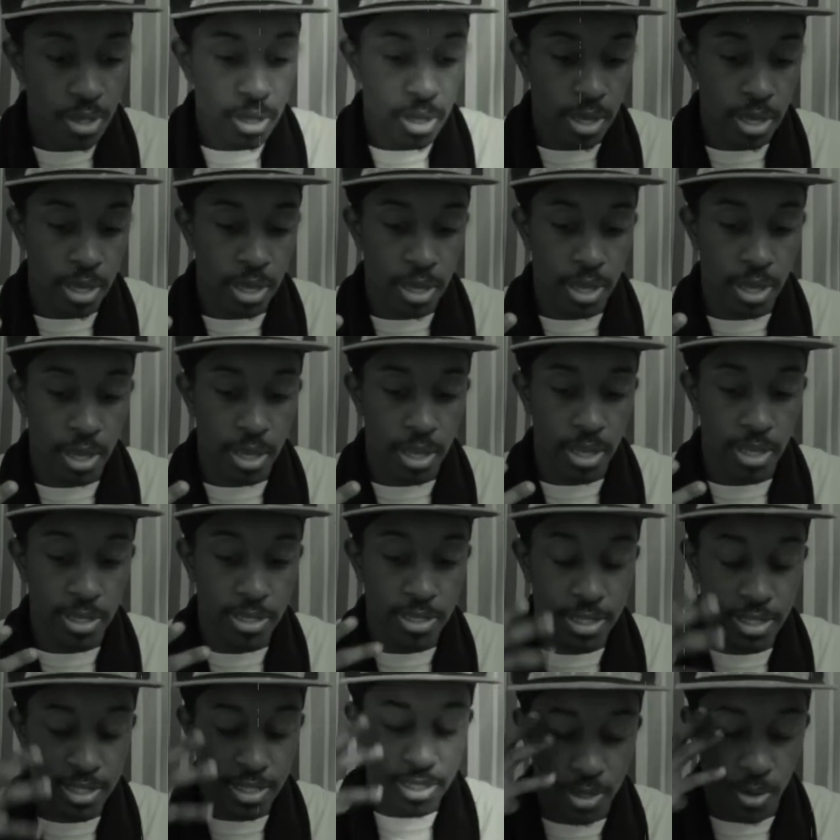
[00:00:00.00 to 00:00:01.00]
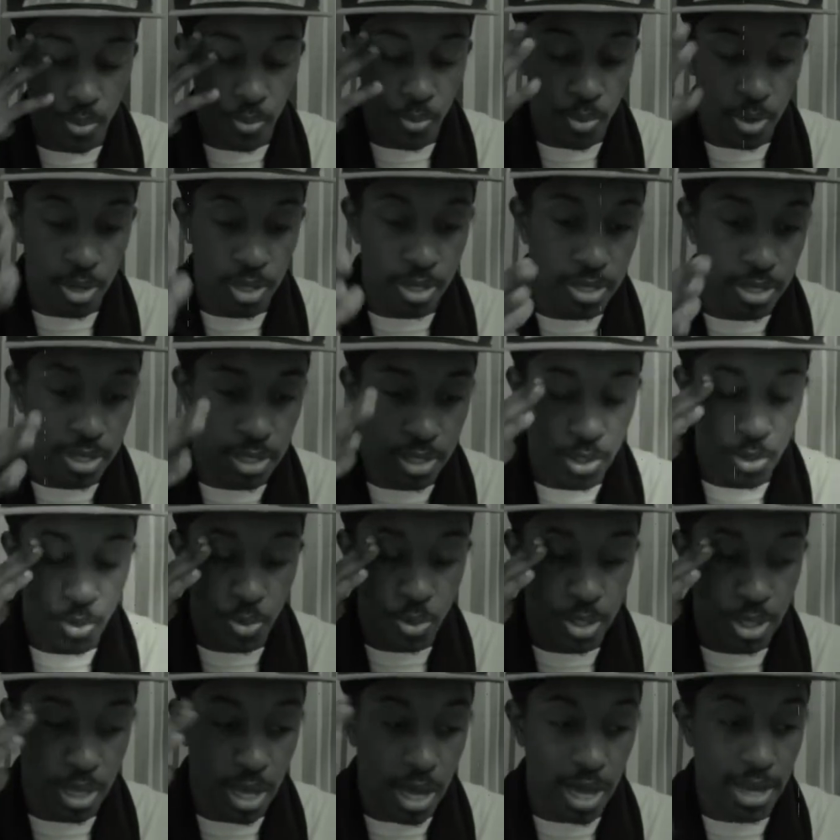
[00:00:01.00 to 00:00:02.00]
it's just a really,
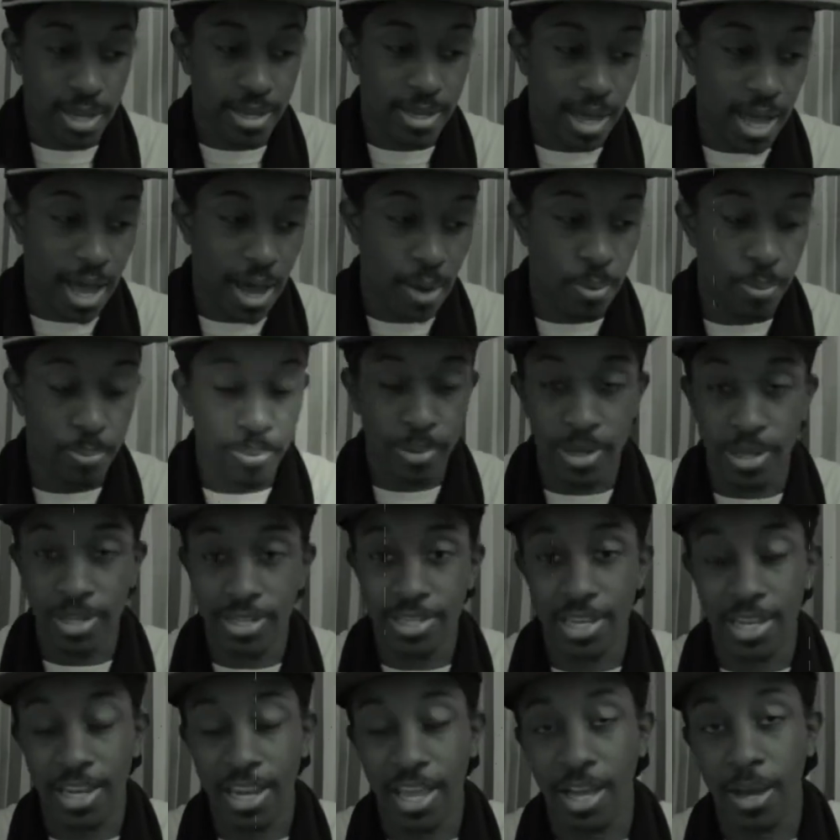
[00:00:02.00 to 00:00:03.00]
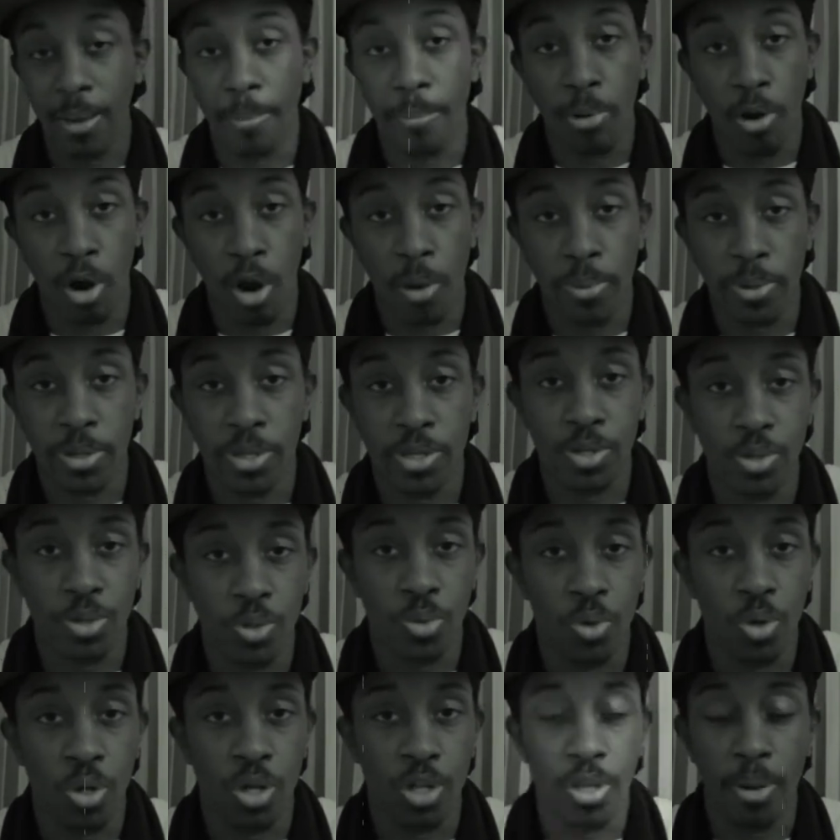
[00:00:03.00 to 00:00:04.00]
I would play this at like a barbecue
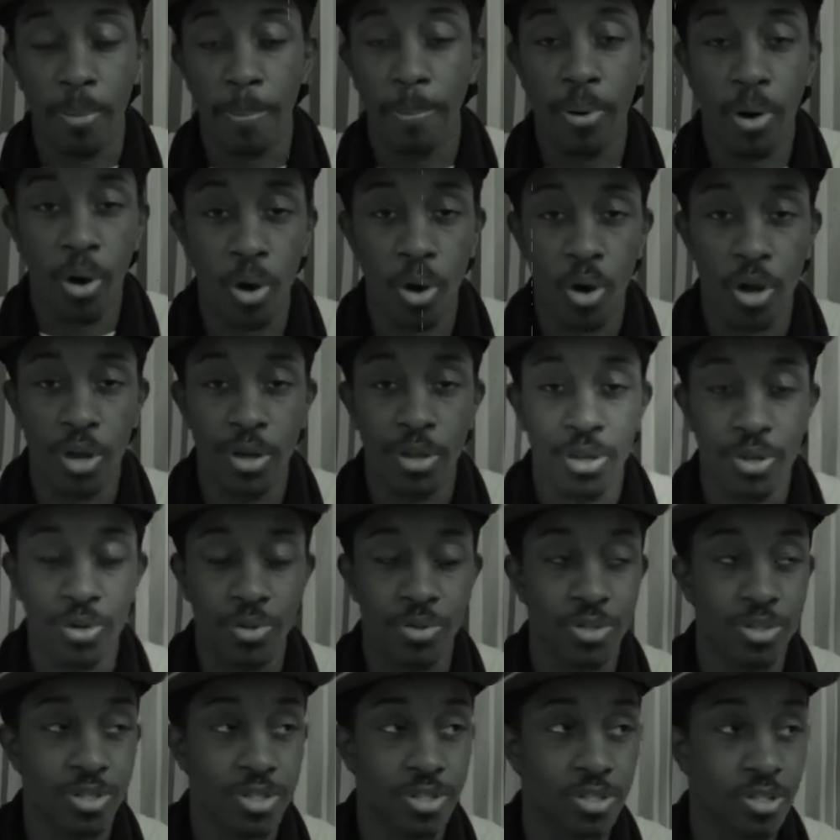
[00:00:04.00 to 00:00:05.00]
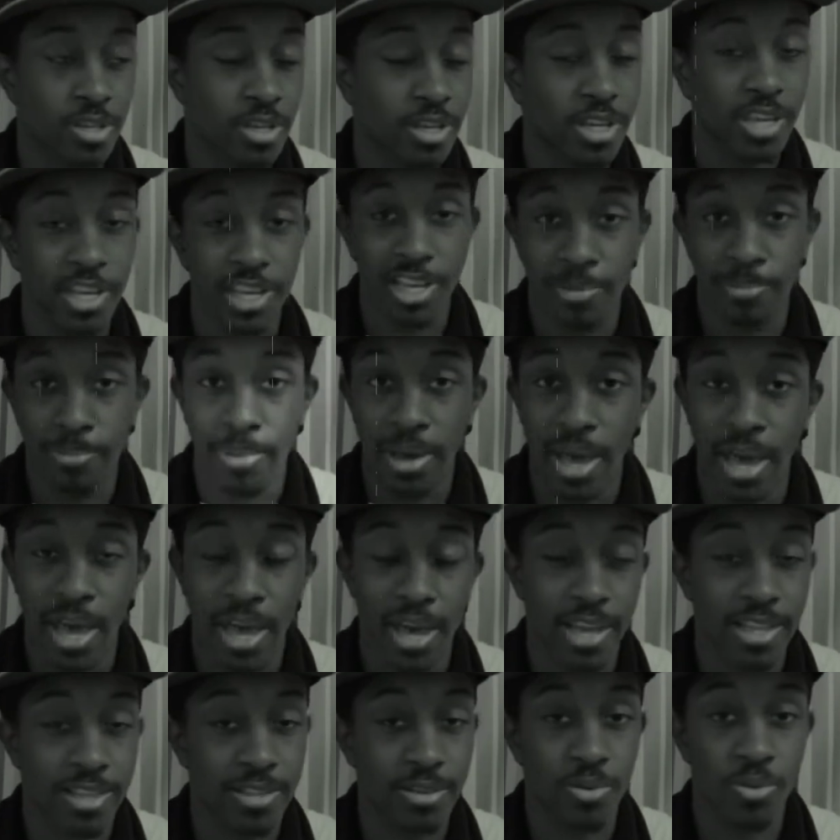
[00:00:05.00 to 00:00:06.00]
or a little party or just a kickback at the